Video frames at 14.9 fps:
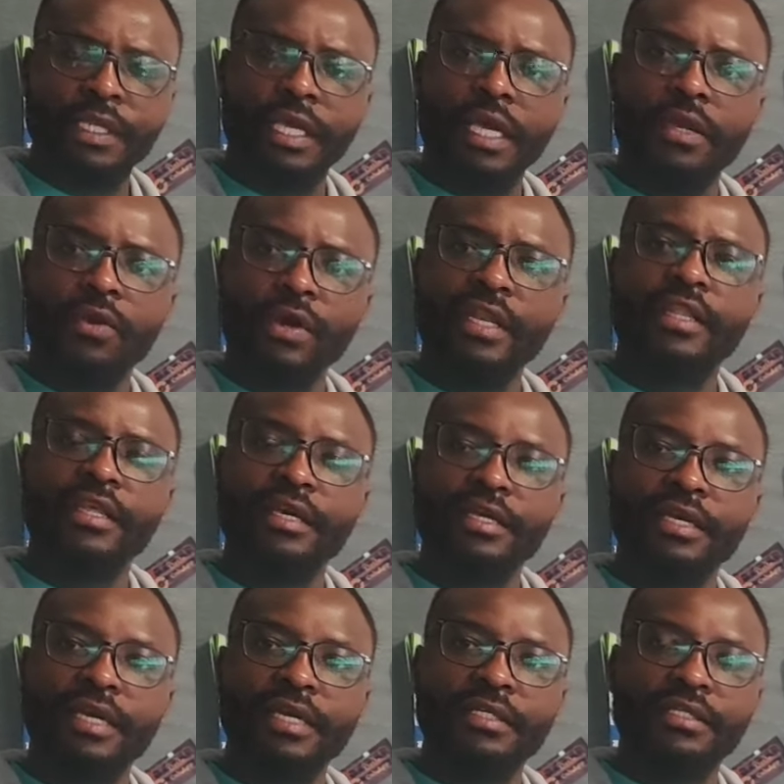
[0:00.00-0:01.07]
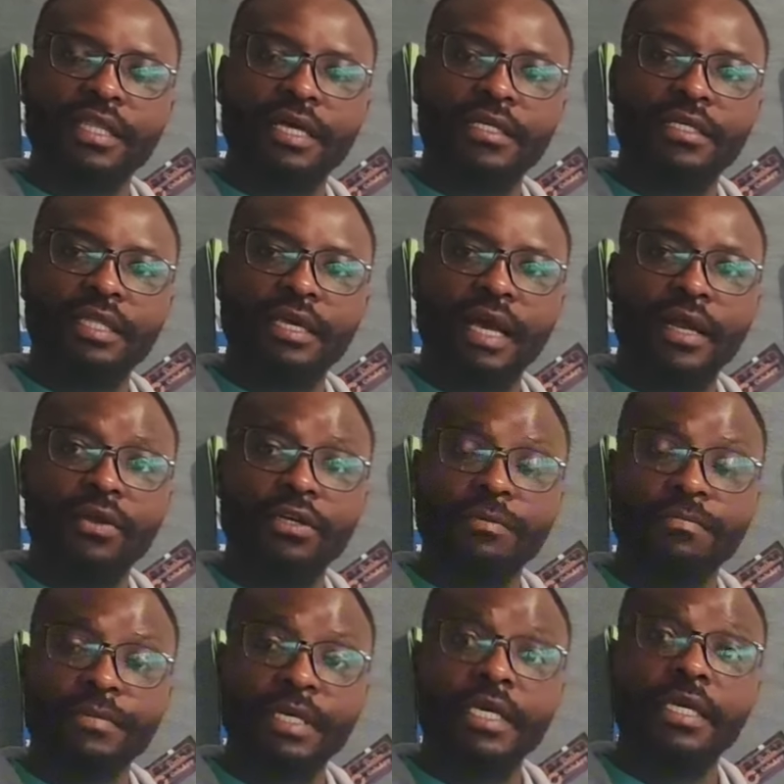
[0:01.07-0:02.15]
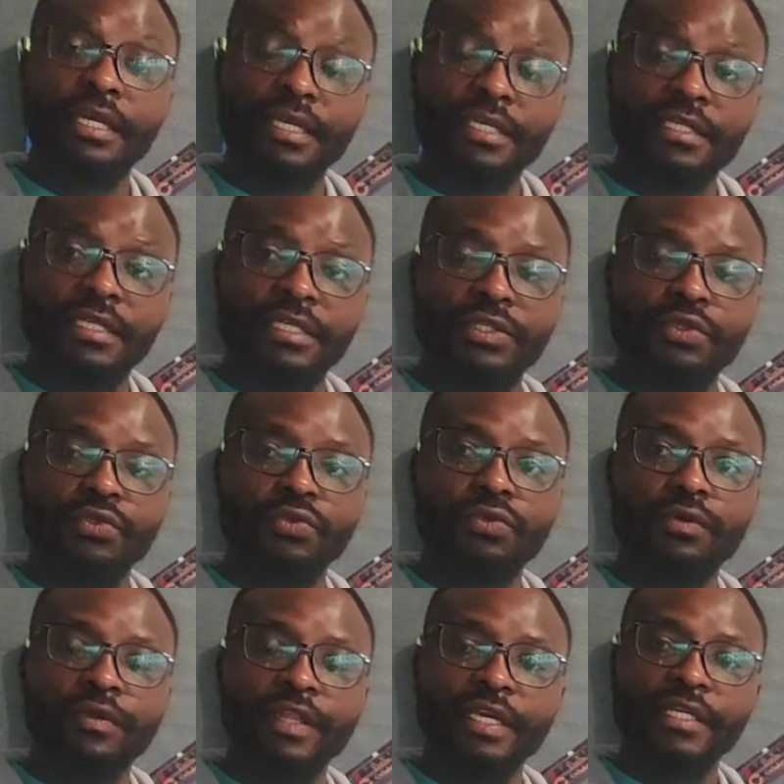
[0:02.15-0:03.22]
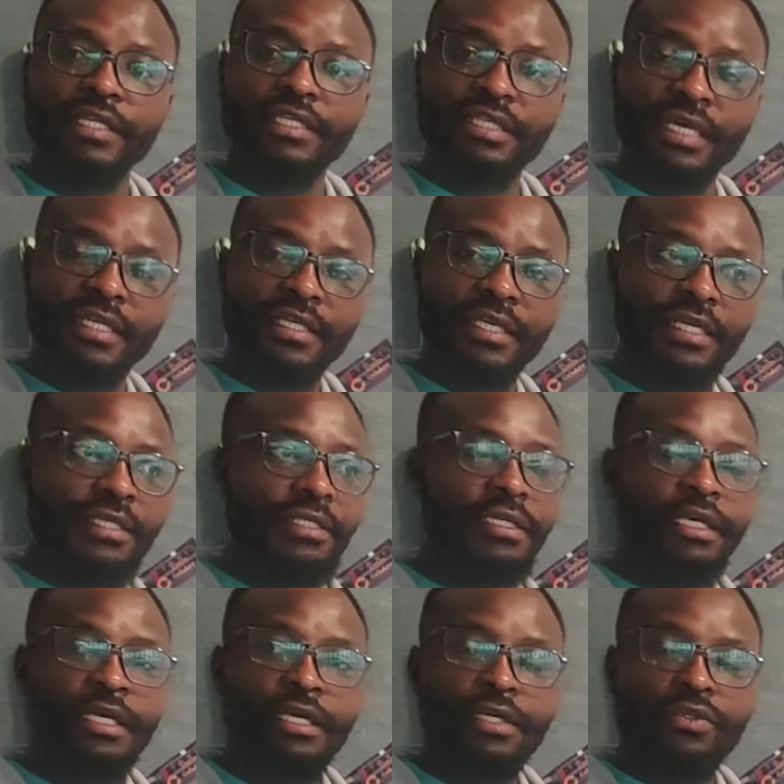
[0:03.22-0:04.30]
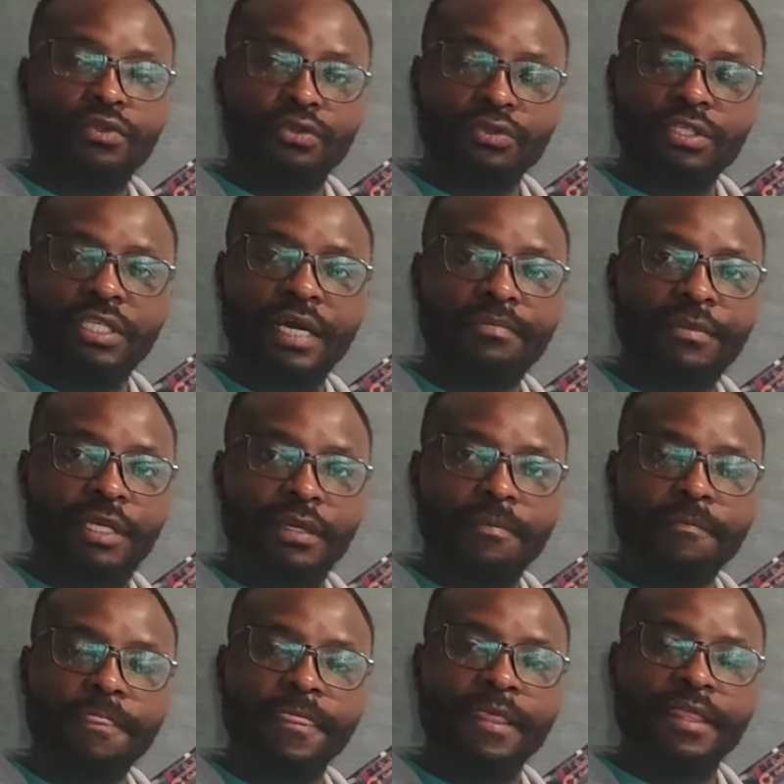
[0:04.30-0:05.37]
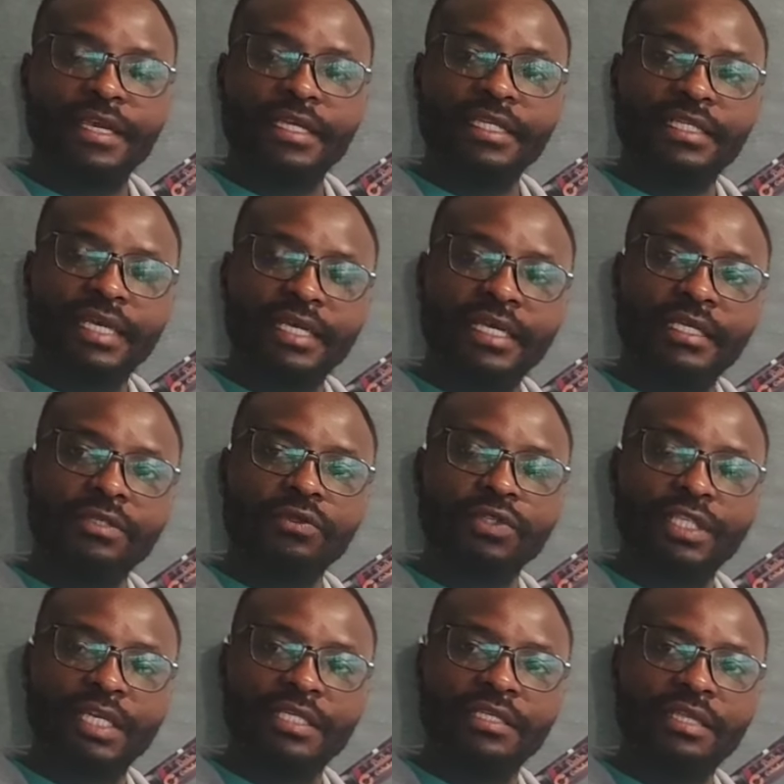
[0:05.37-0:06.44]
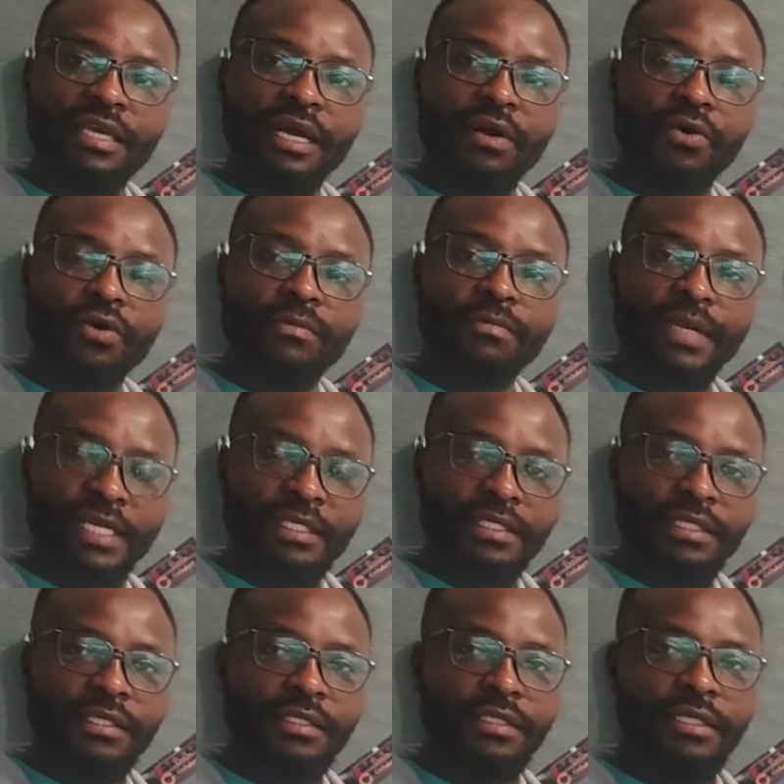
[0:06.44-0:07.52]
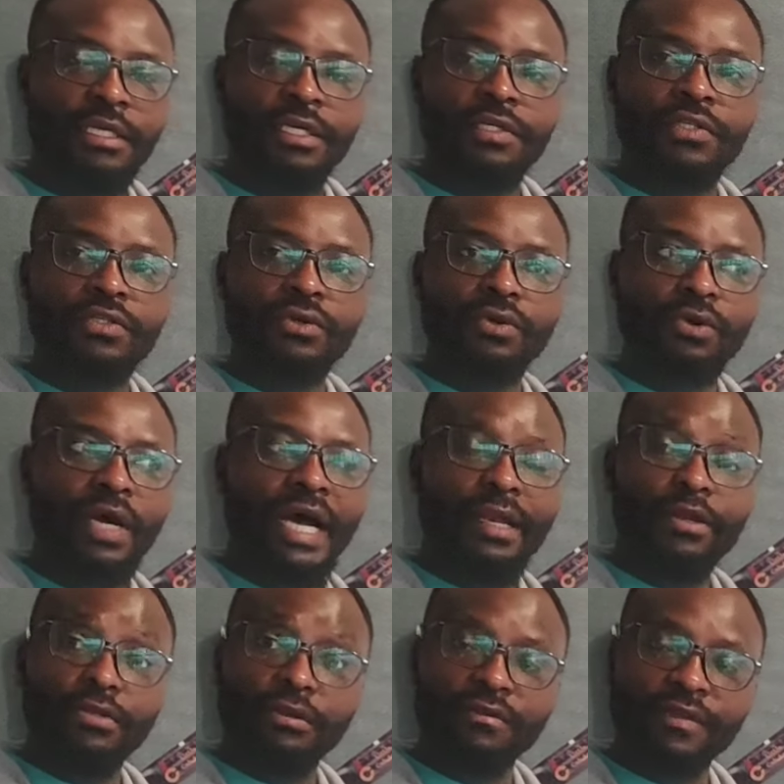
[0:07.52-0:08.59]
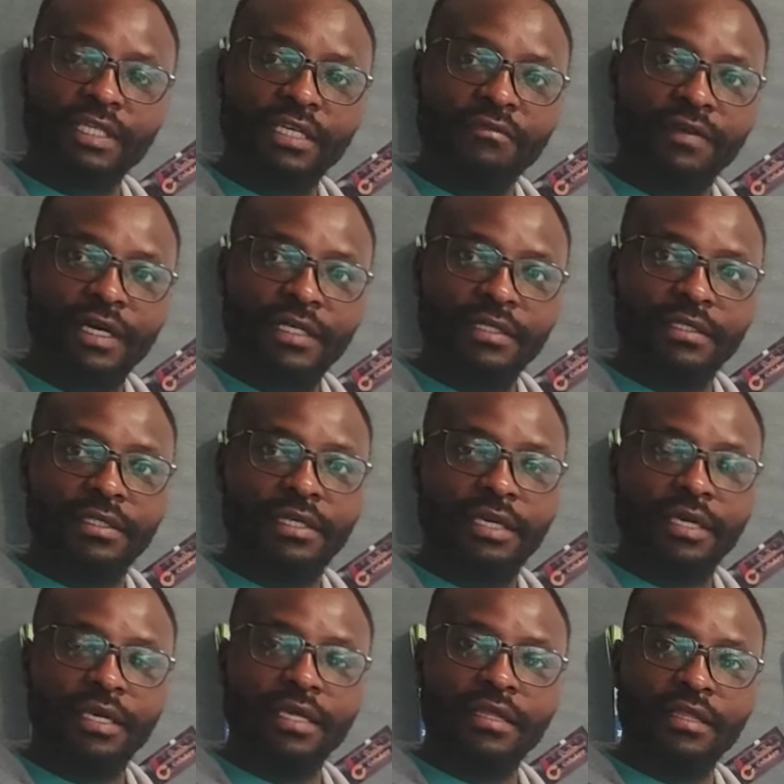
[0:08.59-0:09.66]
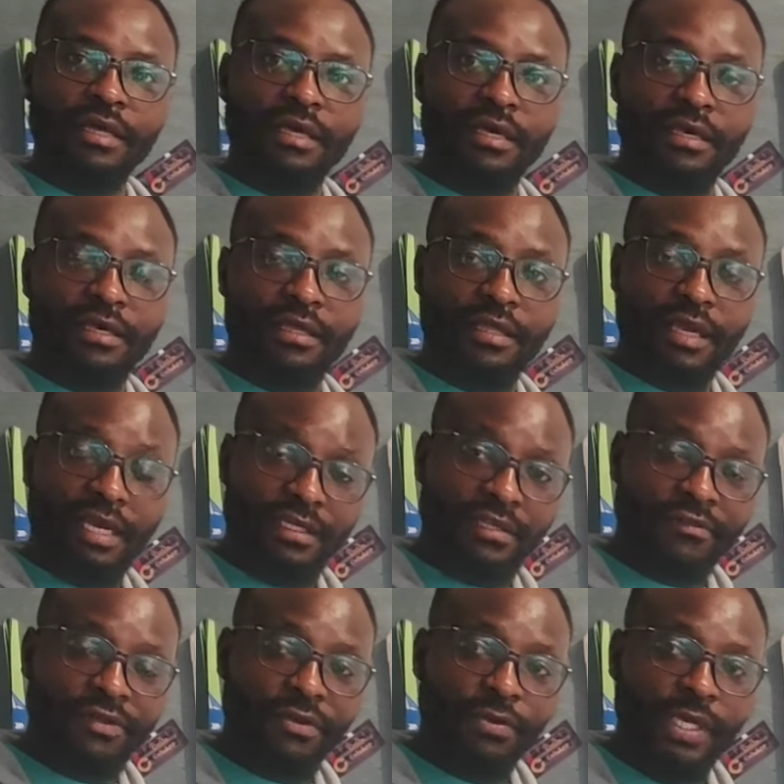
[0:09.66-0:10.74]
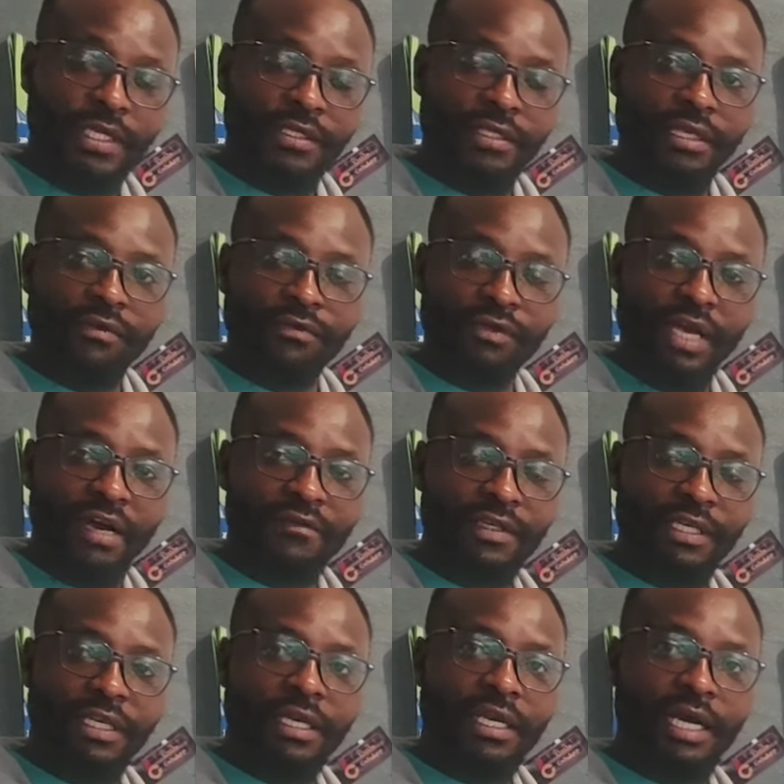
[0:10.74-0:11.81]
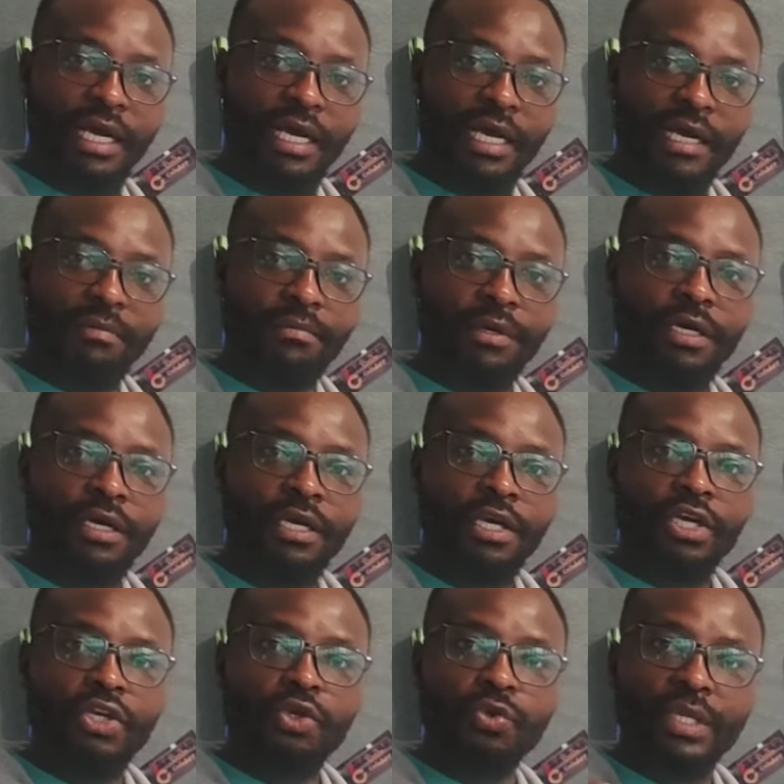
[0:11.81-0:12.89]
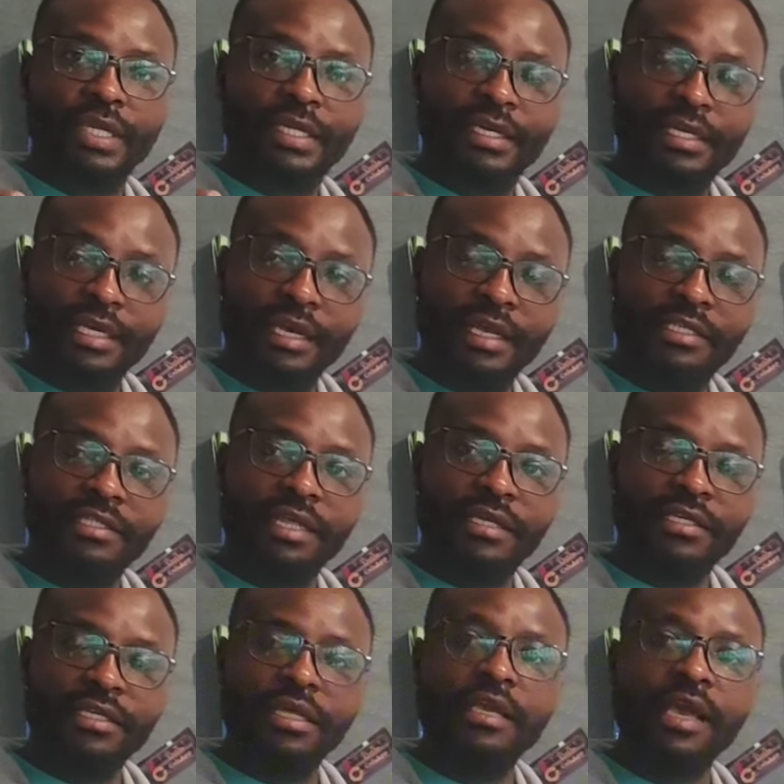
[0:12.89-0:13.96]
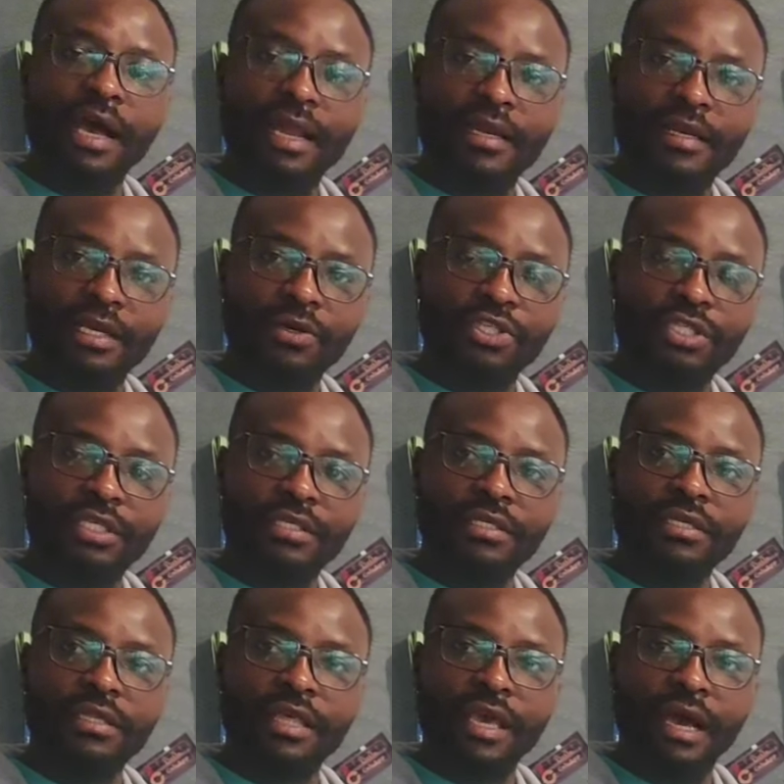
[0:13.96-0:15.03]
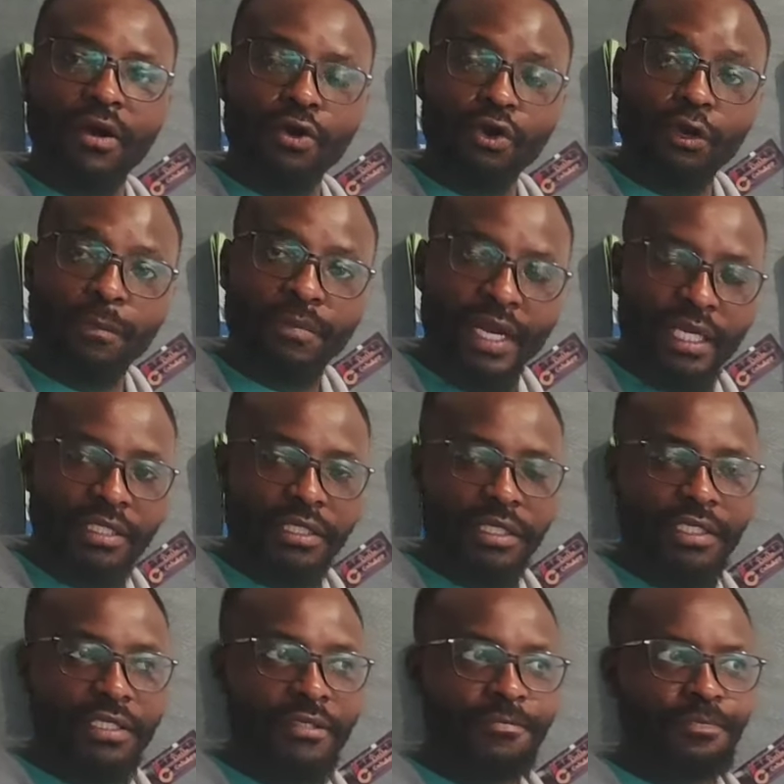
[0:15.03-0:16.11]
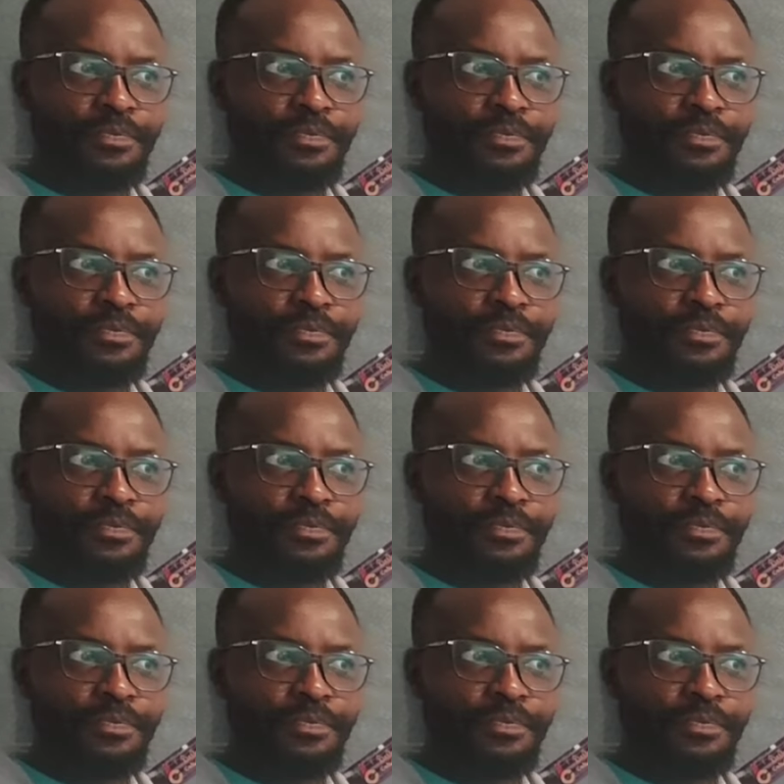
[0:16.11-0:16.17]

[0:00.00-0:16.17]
And when they realized that they are not being listened to, they decided to do something. They decided to set their own prices. So a lot of drivers in the last few weeks, if you have taken a cab, you will realize that they are negotiating their own prices.